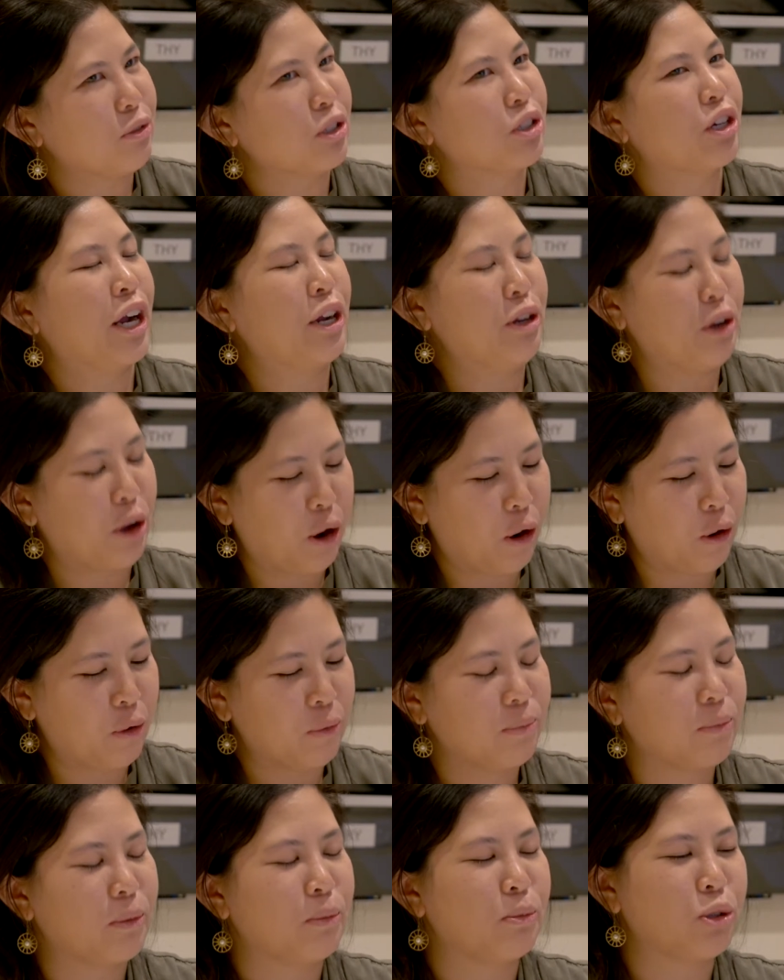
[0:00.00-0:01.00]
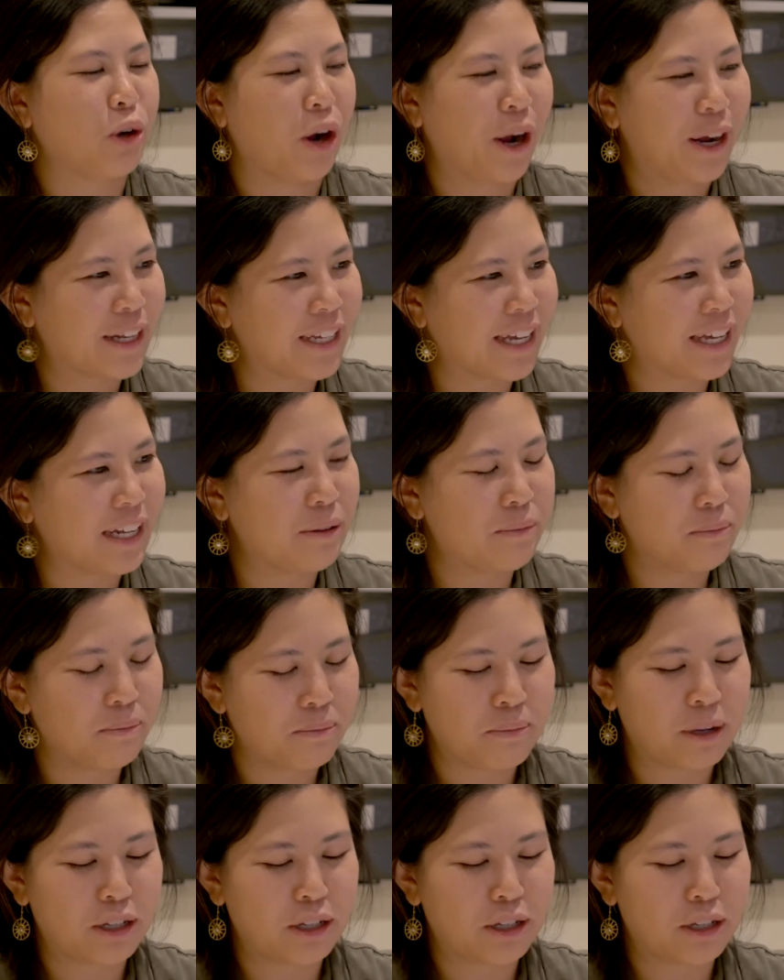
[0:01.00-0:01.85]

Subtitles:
which I know. I'm trying to get it